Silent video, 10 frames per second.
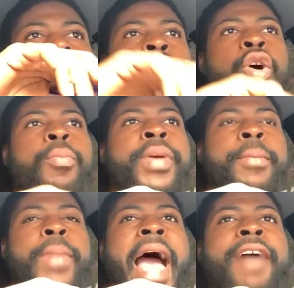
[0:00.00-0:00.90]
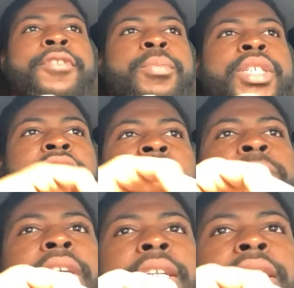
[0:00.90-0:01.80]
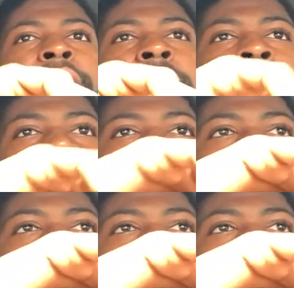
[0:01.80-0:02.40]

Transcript: you know be, have to be subject to